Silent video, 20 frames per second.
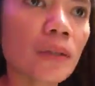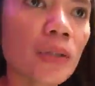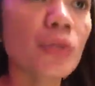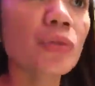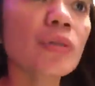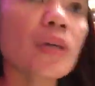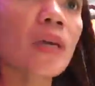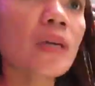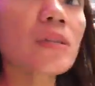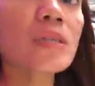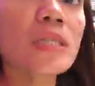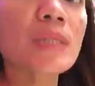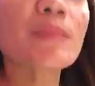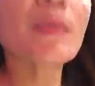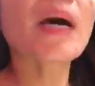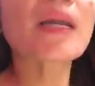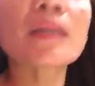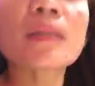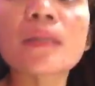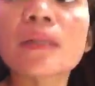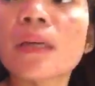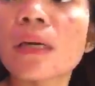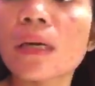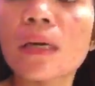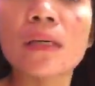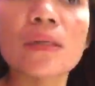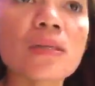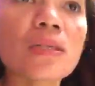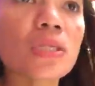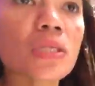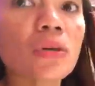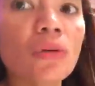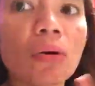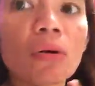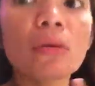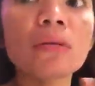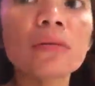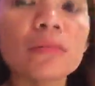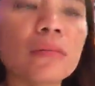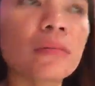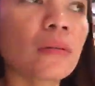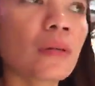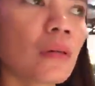today is Monday. So